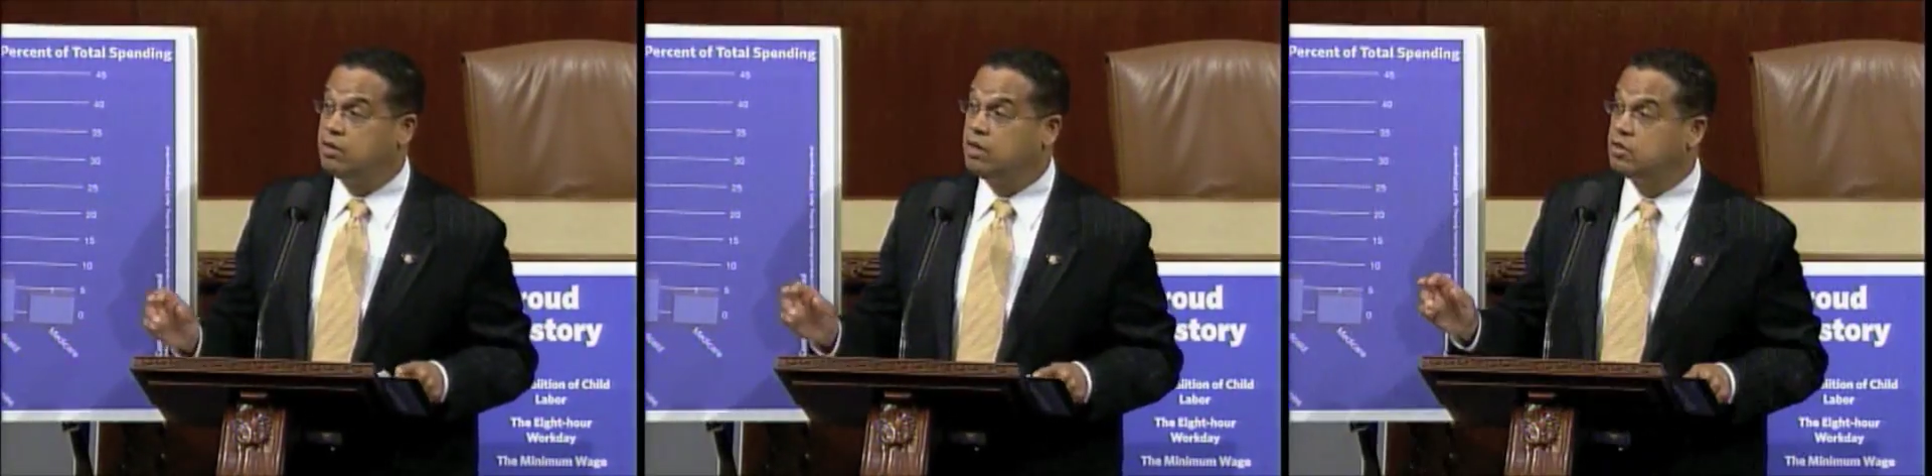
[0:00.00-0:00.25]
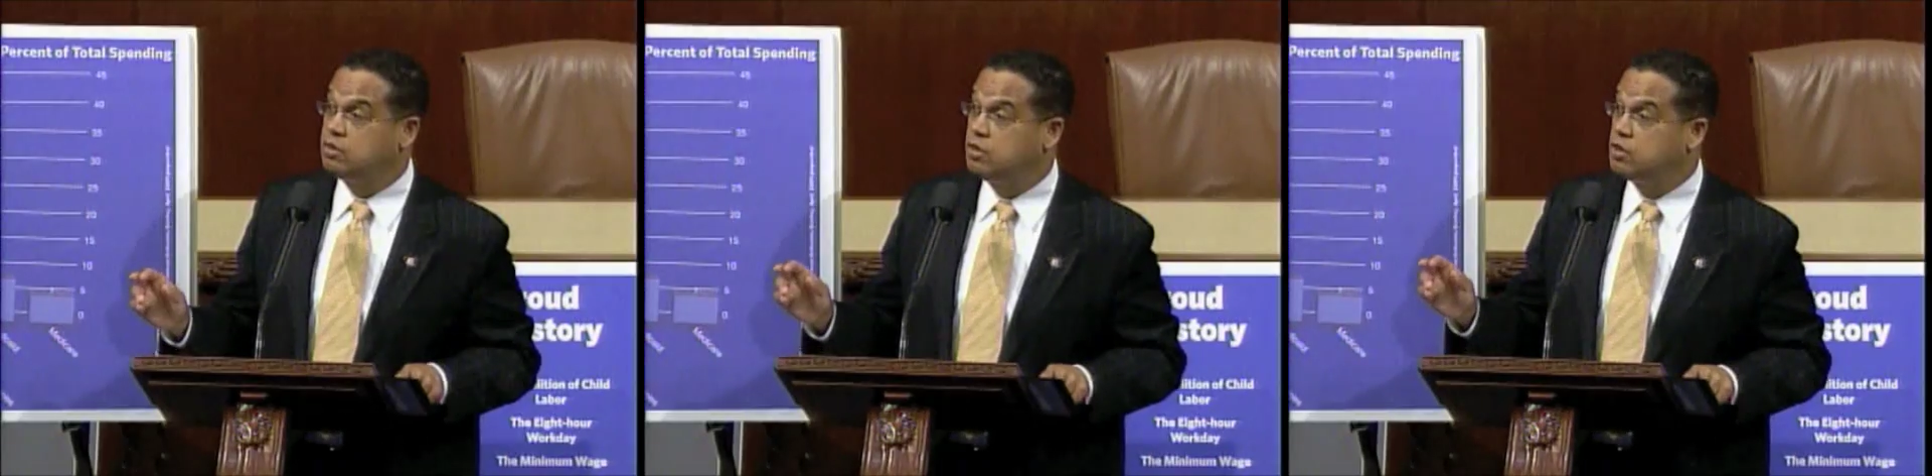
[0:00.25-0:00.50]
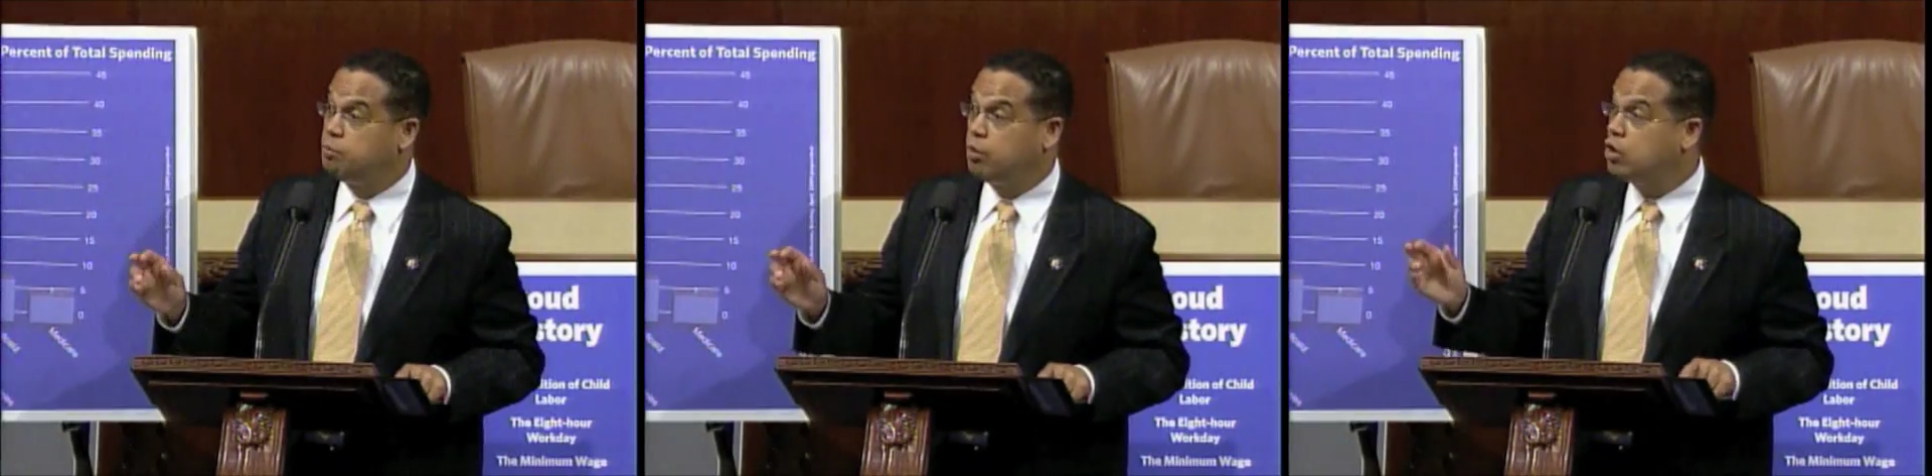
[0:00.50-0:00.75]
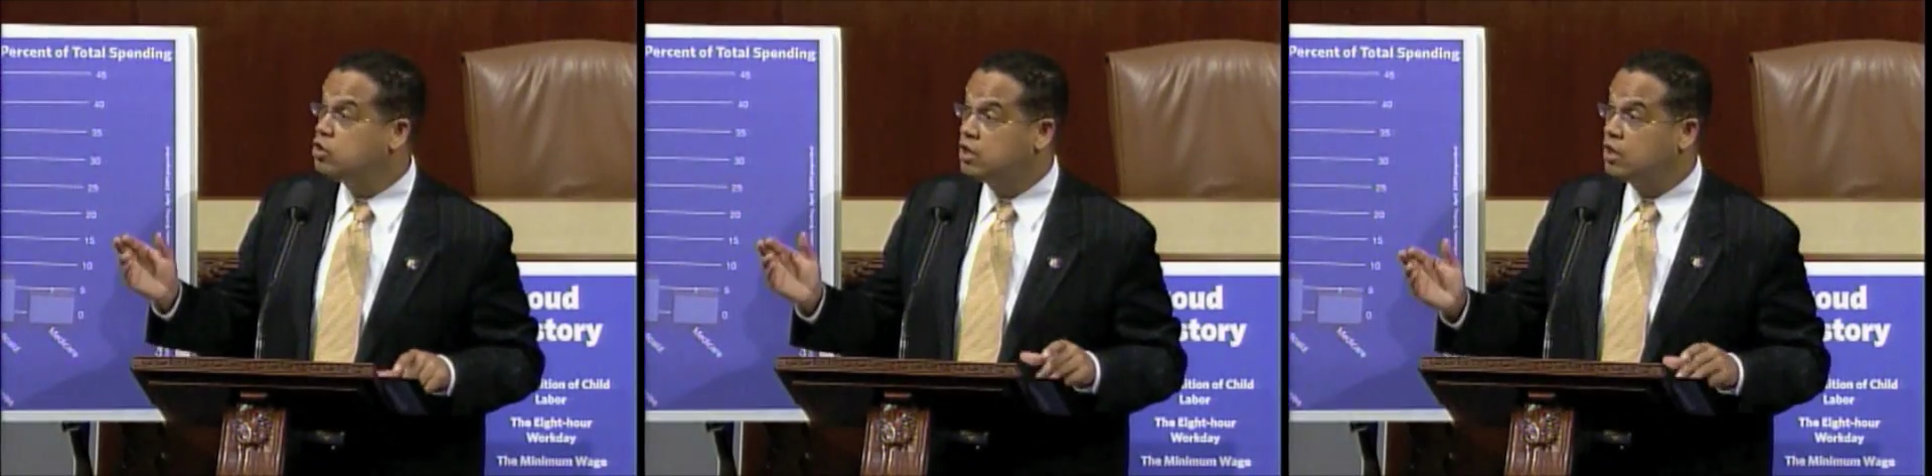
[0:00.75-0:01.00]
this
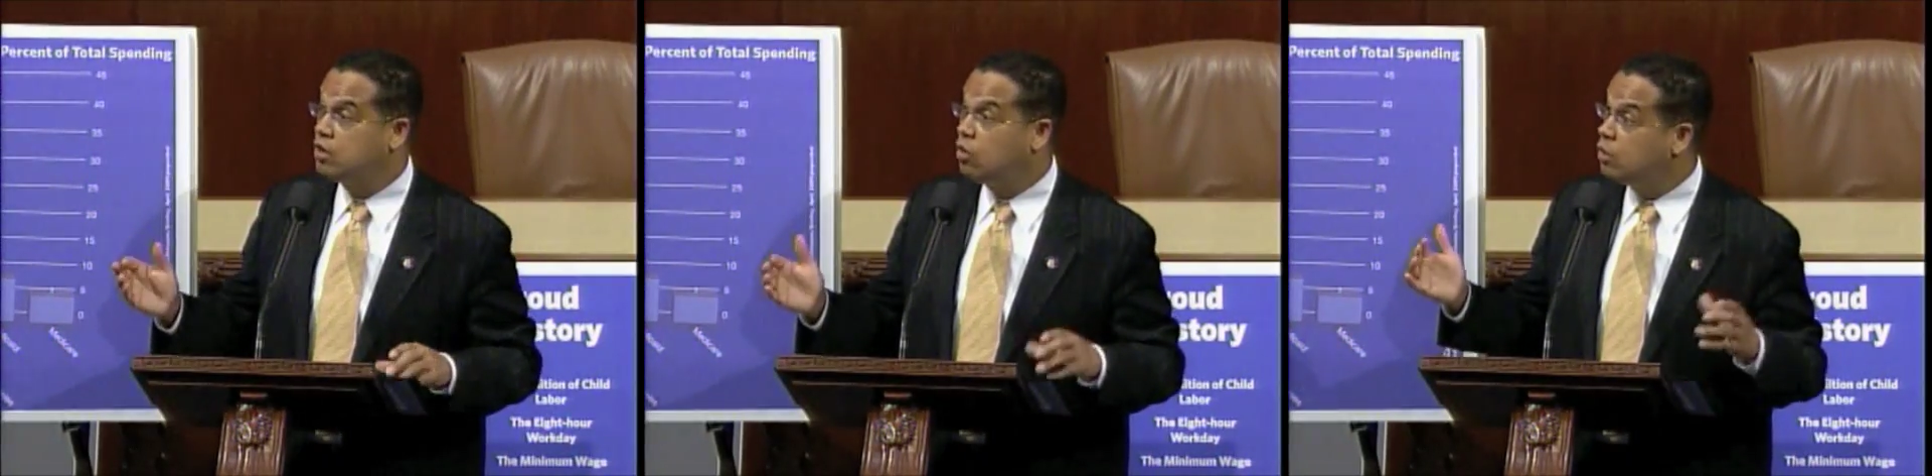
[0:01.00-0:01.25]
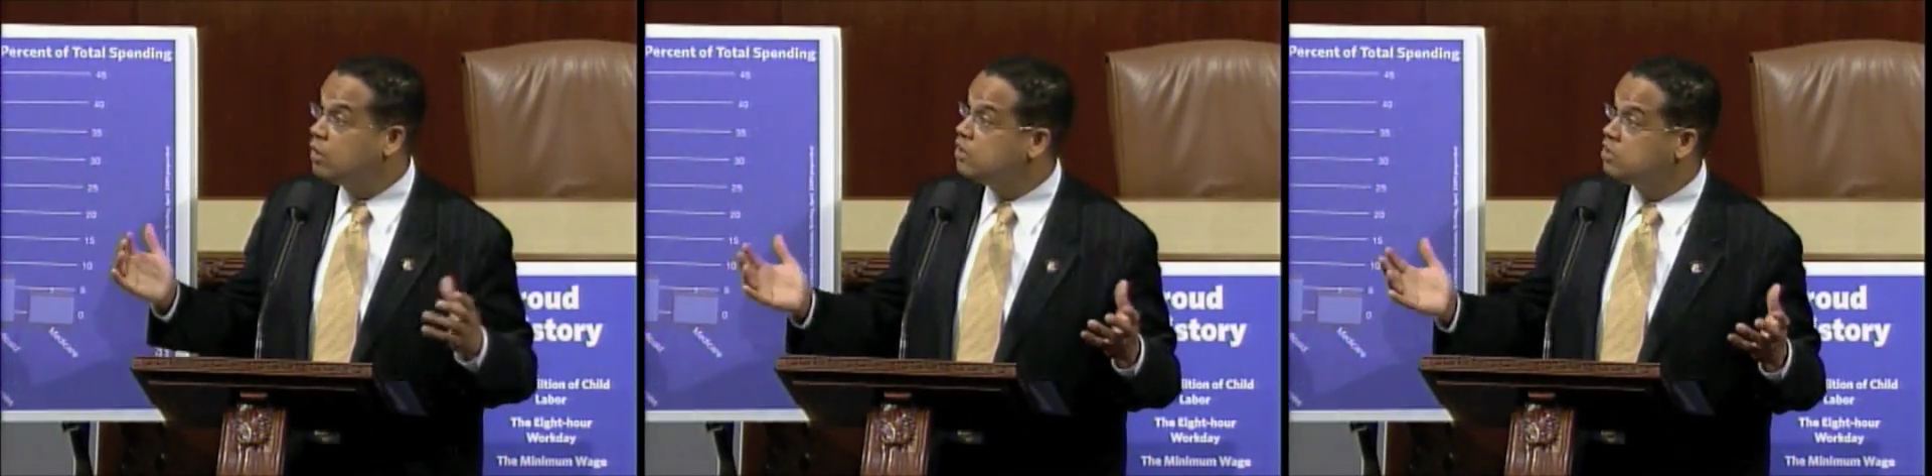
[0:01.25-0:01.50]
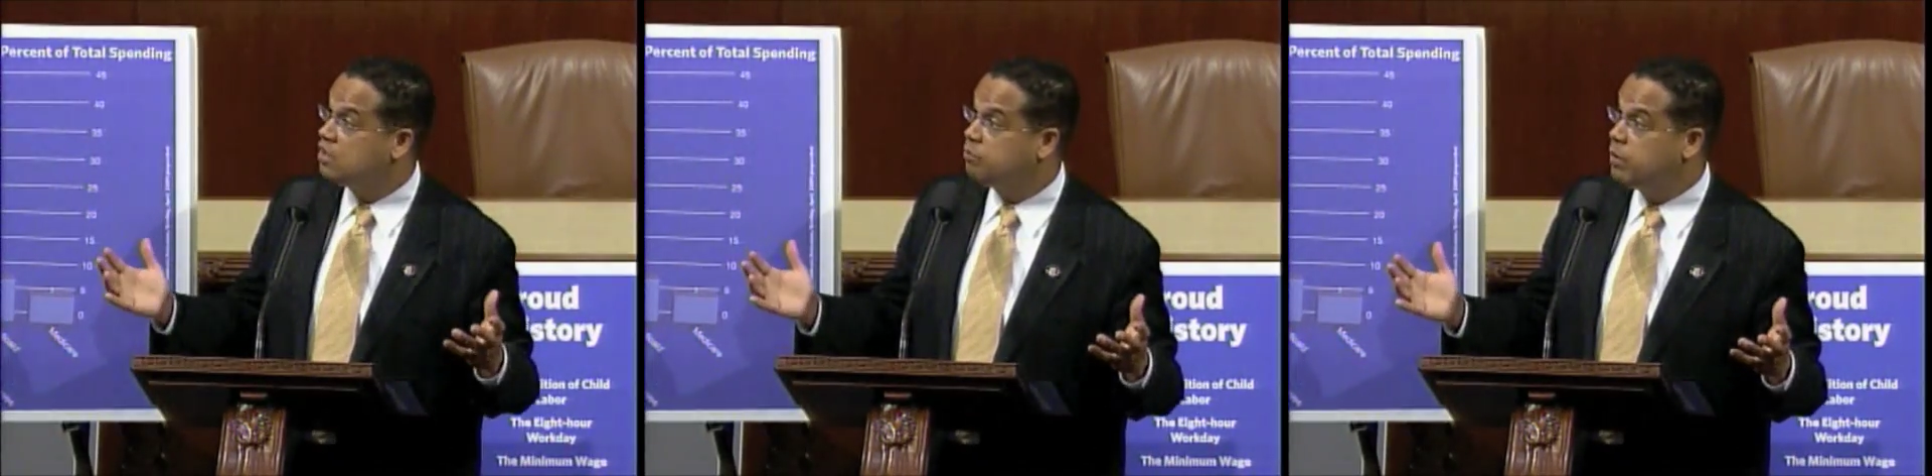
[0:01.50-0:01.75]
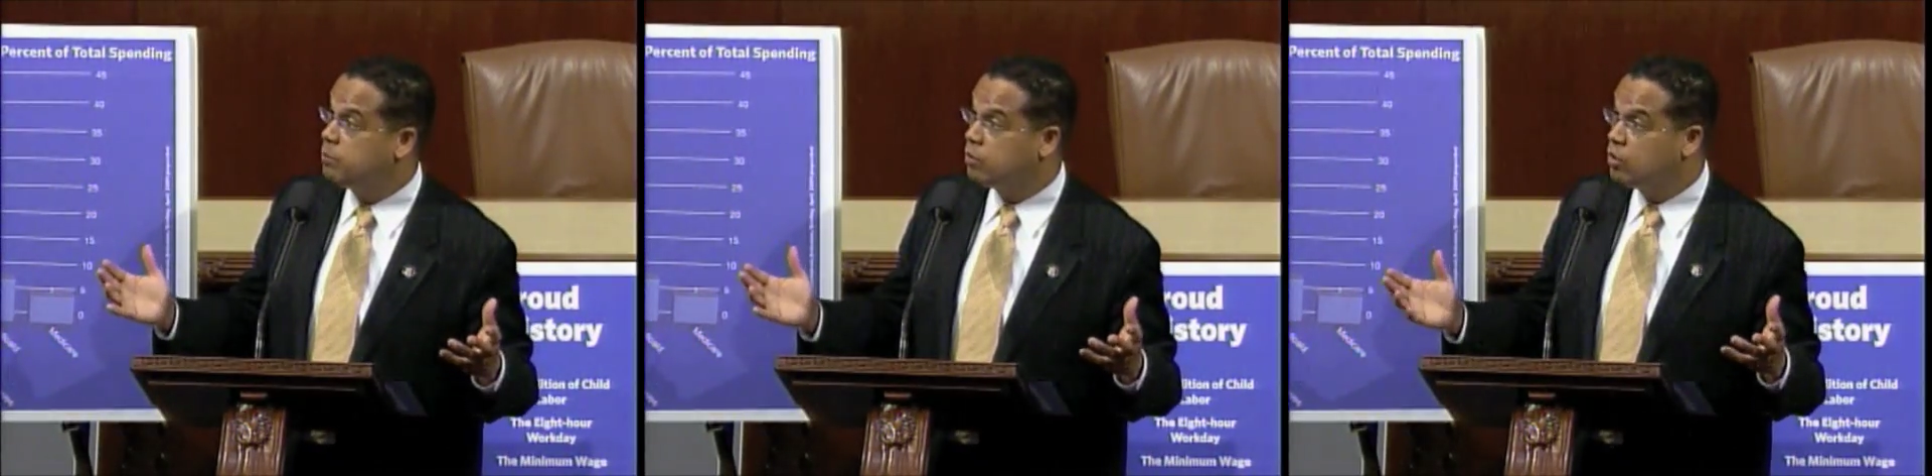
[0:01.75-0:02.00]
burgeoning coalition
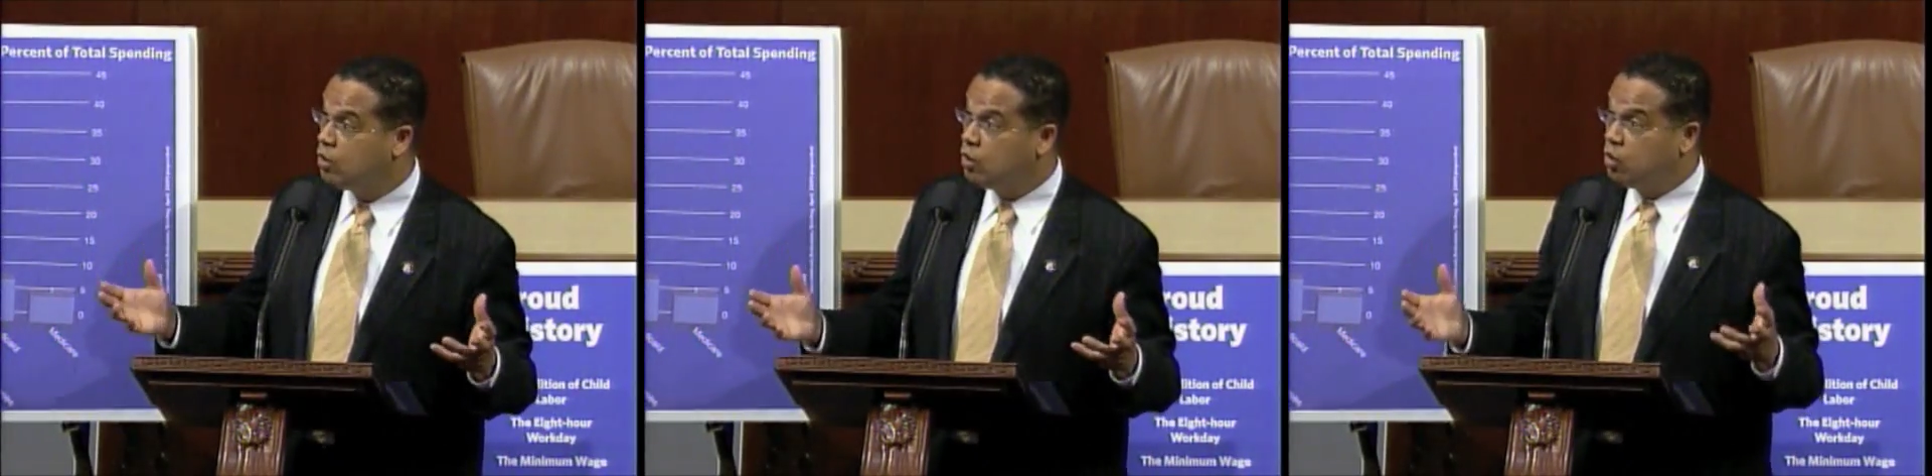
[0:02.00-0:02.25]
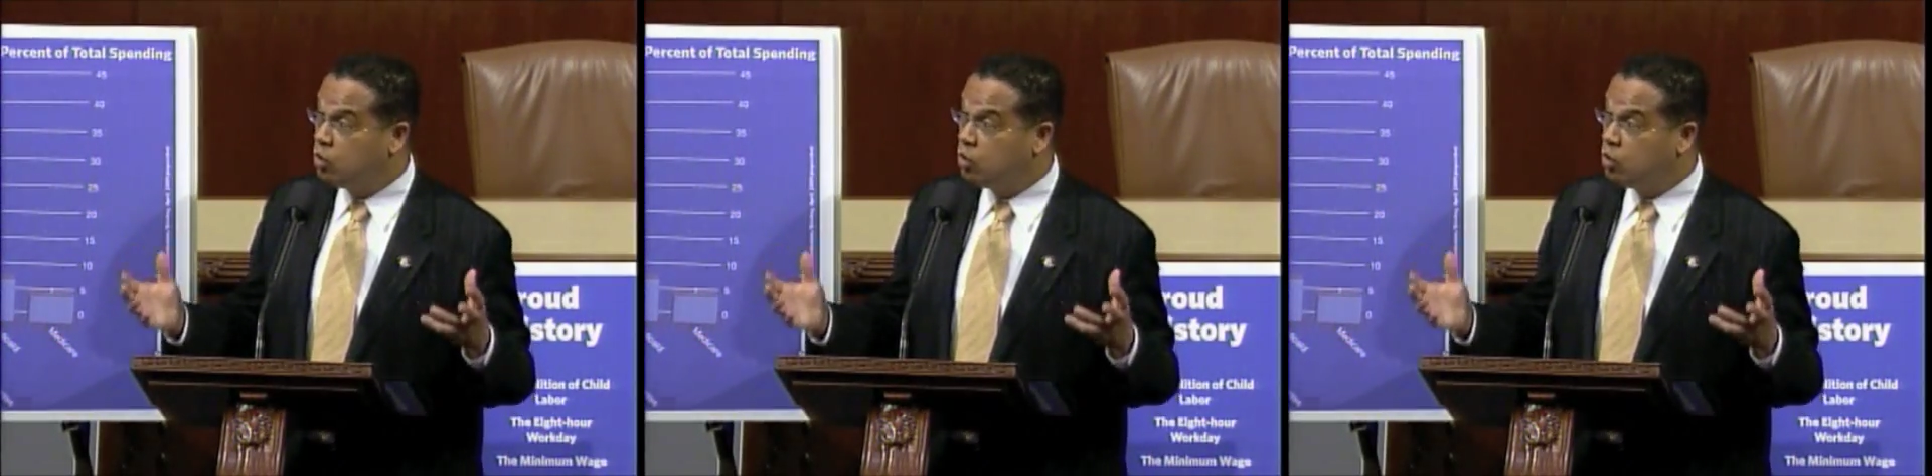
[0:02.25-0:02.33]
of people